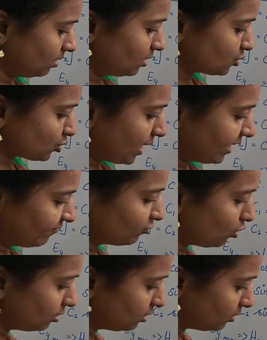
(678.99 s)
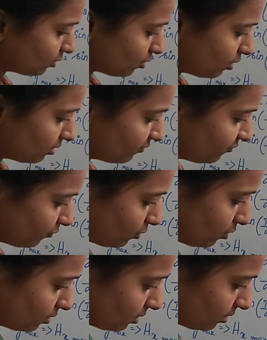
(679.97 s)
So I have not drawn
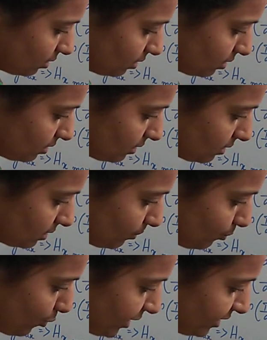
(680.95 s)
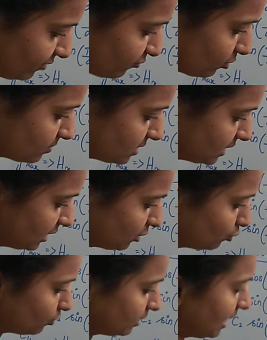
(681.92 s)
for the point from 0
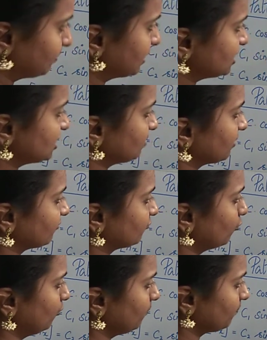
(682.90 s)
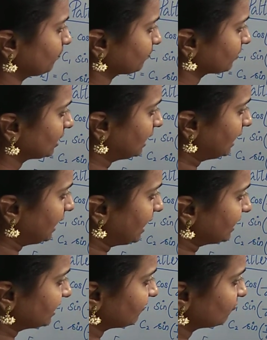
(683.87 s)
to lambda g by 4,
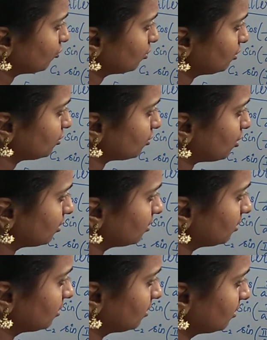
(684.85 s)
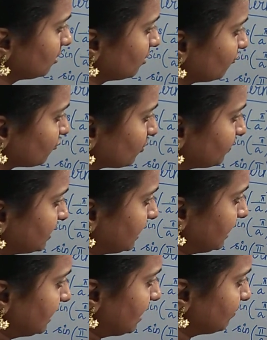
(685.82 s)
and I have not drawn from
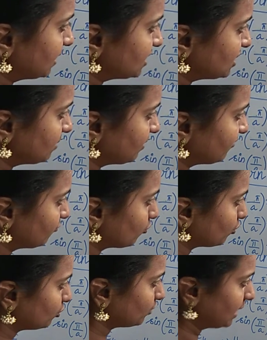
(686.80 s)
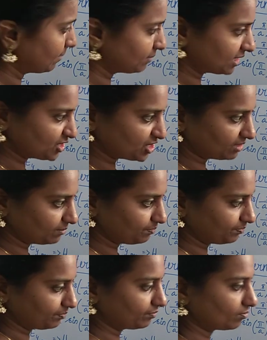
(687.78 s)
3 lambda g by 4 to lambda g.
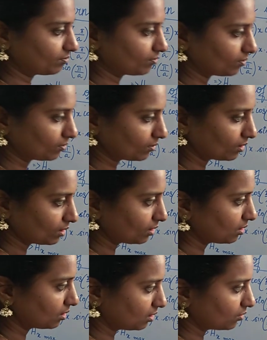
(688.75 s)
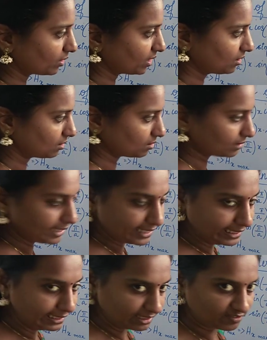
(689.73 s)
Okay, the
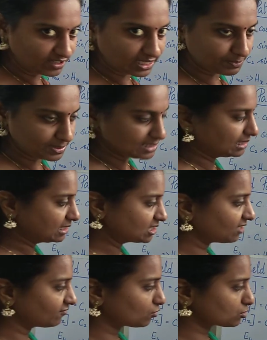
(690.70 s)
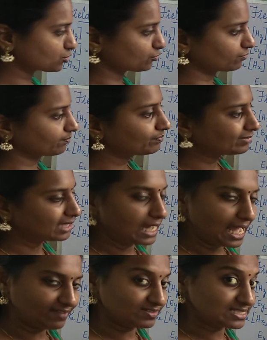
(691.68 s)
electric field representation I have not shown.
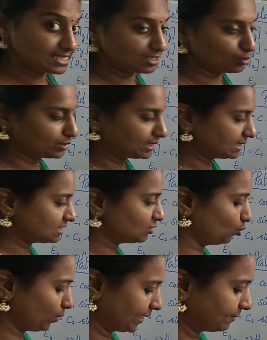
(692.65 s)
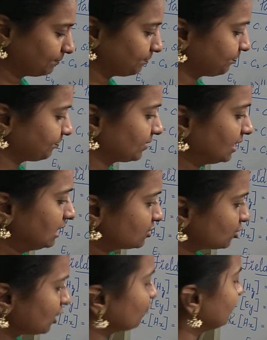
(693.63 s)
I will say you the reason why. So now